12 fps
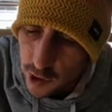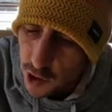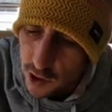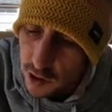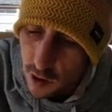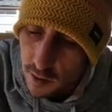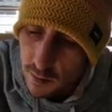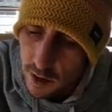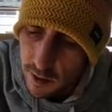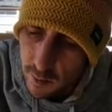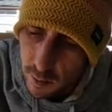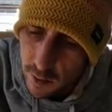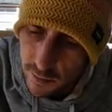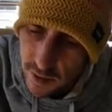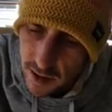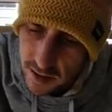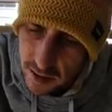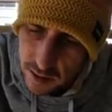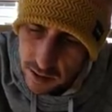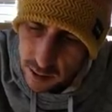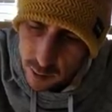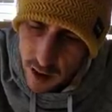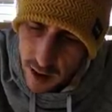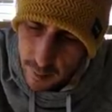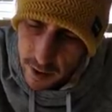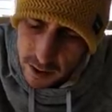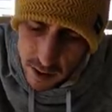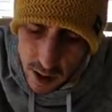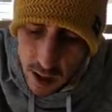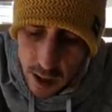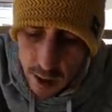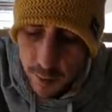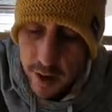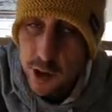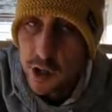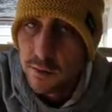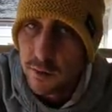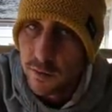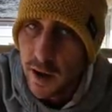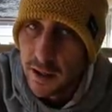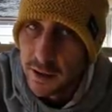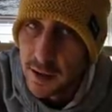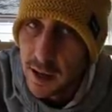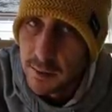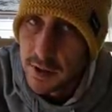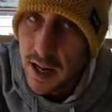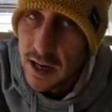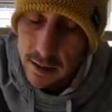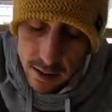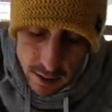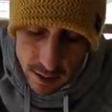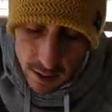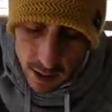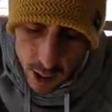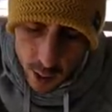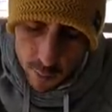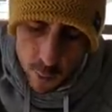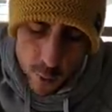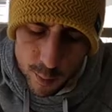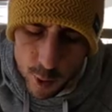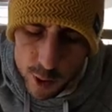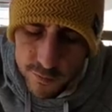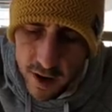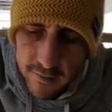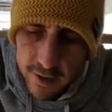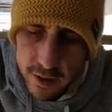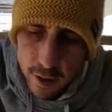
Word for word: which is unbelievable if that, that's what happened, especially for Valentine's Day. four point five